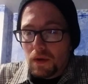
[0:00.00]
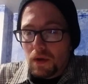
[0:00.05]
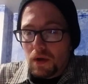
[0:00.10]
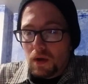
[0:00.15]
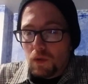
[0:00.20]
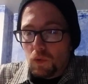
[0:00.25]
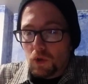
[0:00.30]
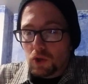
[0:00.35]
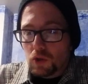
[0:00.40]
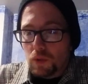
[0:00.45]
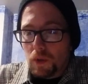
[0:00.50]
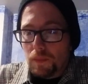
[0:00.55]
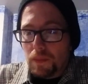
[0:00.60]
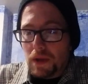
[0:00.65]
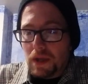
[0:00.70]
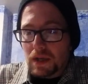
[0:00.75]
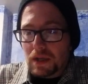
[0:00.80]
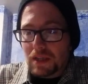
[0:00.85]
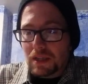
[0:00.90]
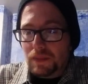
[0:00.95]
Which would
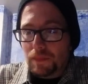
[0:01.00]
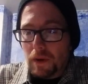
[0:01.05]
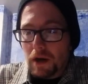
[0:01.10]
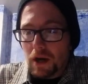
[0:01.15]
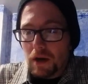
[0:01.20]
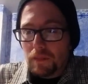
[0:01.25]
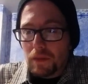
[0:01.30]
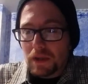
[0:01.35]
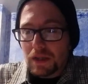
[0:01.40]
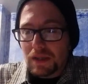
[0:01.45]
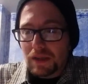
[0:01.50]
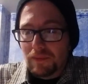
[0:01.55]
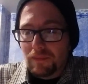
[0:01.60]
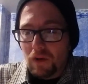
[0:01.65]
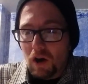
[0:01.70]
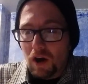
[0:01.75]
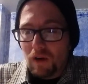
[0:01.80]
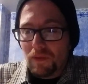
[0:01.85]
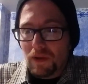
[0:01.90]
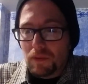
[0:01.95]
be experiments
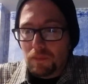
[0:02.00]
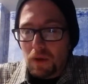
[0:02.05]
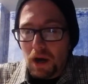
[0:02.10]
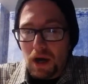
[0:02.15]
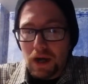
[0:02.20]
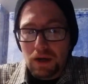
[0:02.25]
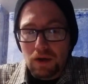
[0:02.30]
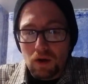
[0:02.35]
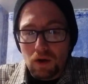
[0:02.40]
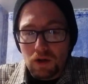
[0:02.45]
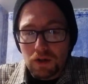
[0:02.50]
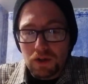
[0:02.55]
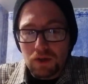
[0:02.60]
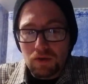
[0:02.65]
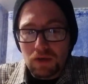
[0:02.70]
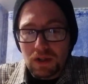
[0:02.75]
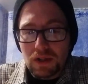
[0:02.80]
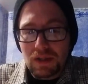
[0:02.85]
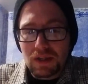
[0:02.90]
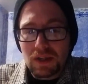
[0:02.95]
involving
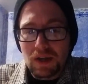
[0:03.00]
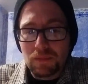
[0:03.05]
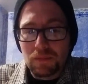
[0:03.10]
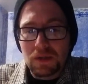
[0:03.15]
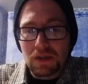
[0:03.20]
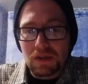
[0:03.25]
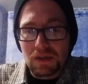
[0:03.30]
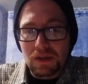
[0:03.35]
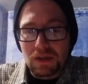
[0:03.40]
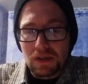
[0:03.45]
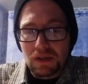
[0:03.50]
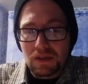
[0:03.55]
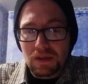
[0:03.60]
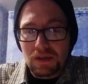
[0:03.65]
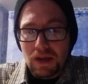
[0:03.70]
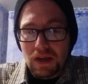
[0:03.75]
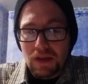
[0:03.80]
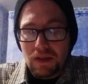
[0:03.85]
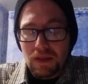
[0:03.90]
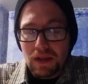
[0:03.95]
mind-altering
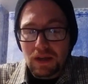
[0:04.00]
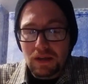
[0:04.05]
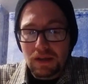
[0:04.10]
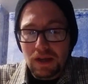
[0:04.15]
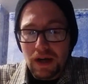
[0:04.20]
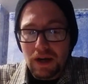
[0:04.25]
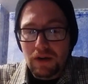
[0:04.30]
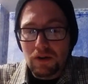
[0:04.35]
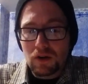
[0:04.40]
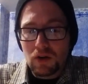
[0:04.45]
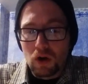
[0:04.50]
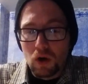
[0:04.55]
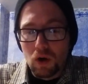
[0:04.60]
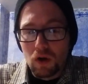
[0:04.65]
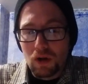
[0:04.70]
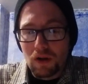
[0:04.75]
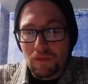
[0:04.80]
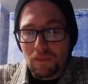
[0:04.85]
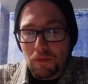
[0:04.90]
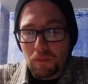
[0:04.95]
substances. The entire
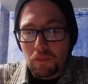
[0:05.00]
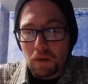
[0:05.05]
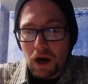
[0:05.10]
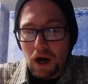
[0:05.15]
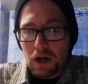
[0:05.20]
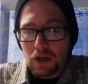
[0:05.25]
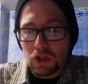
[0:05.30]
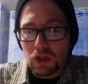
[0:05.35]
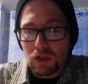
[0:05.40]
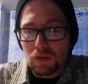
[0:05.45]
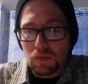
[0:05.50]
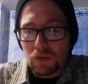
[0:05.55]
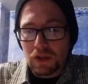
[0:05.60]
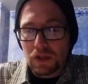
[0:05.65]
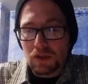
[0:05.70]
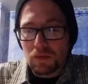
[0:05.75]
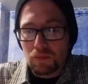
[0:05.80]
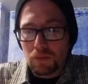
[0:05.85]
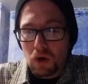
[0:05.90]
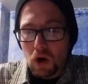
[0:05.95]
goal of the project
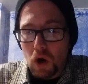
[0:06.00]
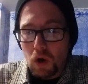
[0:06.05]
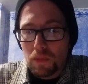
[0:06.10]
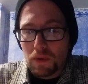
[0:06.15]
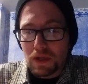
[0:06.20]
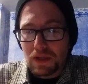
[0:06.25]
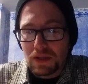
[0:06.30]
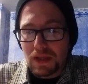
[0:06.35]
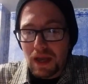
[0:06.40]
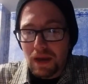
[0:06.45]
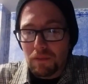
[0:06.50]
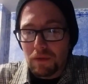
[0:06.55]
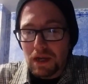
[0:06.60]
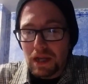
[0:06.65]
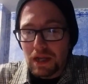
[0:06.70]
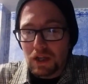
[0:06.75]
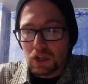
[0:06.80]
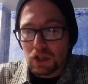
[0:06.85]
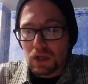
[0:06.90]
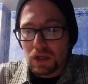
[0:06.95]
was to probe
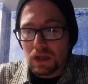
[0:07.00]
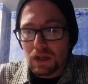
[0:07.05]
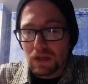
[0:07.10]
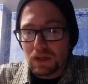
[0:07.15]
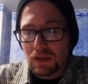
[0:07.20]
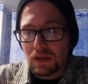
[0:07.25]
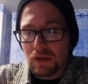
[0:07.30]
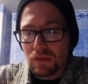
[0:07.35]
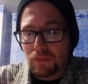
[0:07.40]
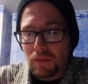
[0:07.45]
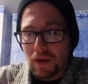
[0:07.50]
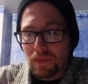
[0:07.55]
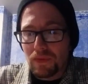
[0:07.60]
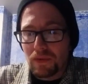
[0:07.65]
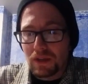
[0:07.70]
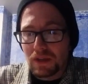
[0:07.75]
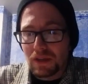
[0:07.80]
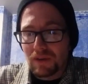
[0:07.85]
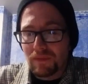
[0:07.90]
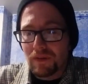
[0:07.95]
examination into
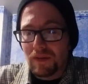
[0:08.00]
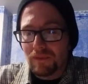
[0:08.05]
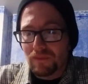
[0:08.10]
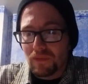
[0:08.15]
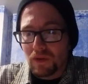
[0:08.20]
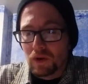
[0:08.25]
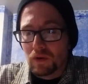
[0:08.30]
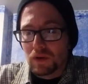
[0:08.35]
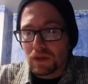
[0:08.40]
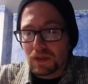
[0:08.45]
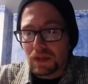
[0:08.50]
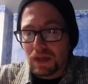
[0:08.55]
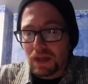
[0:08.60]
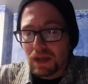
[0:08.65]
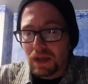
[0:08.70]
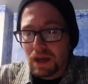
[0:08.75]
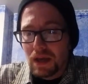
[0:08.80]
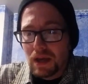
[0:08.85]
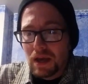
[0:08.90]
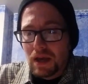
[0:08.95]
methods of
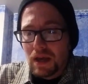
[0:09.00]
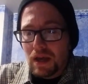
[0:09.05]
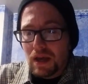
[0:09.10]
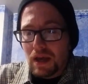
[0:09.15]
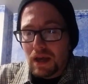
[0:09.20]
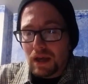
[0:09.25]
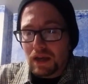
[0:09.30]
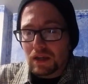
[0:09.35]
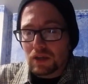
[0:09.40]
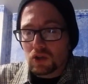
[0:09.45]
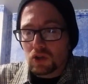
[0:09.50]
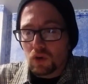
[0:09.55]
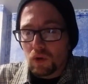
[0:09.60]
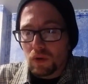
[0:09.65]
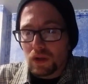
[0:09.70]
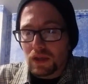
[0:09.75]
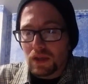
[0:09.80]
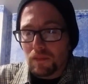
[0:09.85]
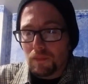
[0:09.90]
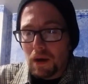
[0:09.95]
influencing and
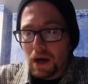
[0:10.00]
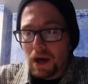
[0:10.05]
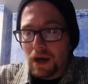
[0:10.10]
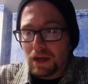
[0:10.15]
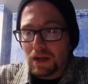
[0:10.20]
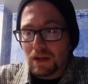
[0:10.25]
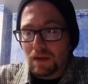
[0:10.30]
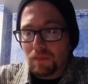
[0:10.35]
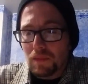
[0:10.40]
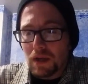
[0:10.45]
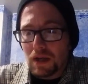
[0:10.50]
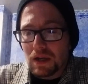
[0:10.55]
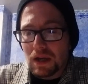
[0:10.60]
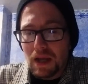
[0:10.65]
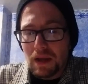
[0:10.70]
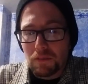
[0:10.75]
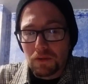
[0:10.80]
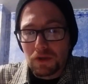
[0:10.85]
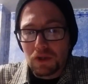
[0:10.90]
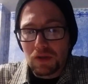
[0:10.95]
controlling the mind and being
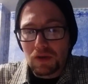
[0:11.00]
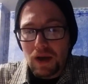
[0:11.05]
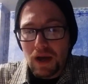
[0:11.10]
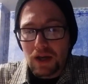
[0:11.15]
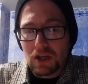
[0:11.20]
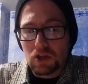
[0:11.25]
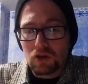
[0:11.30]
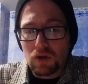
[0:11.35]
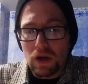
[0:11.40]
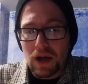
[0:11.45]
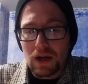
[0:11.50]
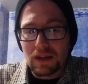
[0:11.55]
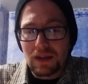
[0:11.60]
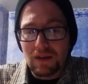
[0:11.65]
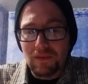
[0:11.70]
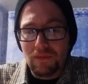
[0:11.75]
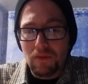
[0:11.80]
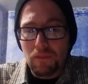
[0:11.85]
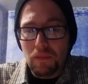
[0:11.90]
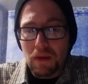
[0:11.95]
able to extract
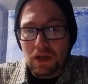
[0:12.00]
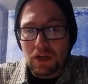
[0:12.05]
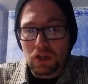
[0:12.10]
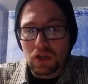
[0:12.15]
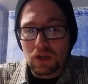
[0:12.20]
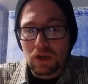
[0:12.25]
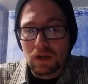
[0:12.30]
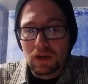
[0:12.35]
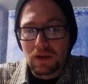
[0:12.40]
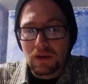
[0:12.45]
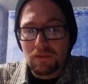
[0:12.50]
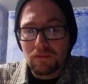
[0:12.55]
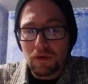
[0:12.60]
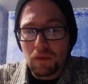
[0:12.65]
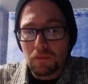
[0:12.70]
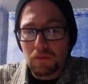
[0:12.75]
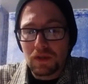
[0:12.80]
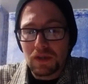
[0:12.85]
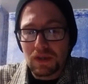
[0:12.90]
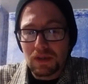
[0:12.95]
information
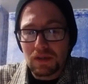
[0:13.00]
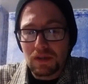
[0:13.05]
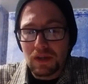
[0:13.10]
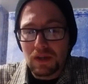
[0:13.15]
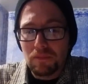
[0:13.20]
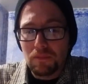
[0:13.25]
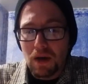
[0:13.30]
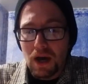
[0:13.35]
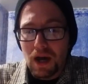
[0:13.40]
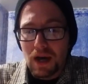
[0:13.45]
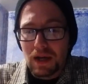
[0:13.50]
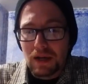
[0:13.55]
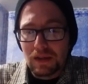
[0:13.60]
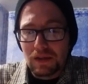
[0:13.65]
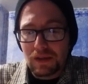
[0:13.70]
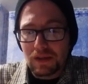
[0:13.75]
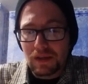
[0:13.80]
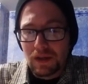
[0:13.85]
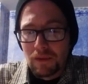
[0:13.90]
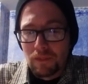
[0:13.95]
from resisting
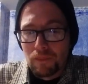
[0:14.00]
minds.